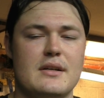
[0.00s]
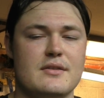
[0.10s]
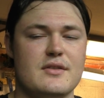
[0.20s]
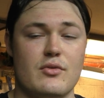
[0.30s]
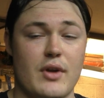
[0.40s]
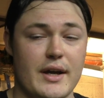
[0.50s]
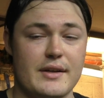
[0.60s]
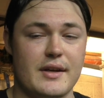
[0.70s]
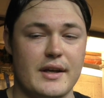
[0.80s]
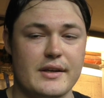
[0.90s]

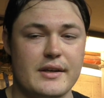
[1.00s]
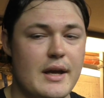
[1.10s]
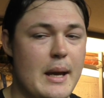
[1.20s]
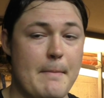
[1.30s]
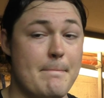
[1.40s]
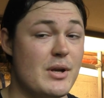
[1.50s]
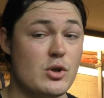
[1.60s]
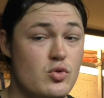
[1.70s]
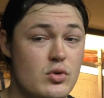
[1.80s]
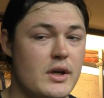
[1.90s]
Ceratec
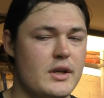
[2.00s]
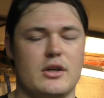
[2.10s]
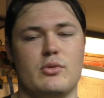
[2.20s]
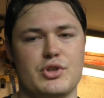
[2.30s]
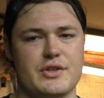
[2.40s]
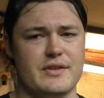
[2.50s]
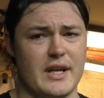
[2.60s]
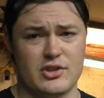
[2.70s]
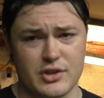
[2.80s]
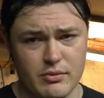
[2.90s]
Blue, which is an
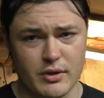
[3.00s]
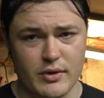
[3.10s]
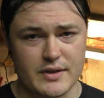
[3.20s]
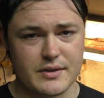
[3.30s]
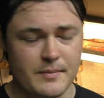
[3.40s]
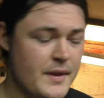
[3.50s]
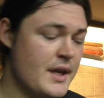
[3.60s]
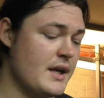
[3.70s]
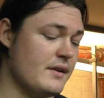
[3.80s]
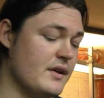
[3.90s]
engineering resin
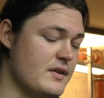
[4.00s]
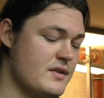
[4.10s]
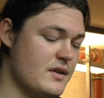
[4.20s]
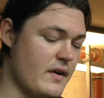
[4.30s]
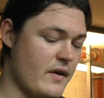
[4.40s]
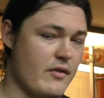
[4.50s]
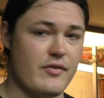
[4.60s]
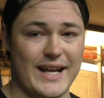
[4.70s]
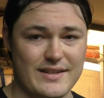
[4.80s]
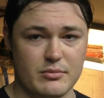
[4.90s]
that is
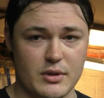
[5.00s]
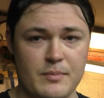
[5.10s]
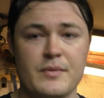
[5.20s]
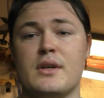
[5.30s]
flexible.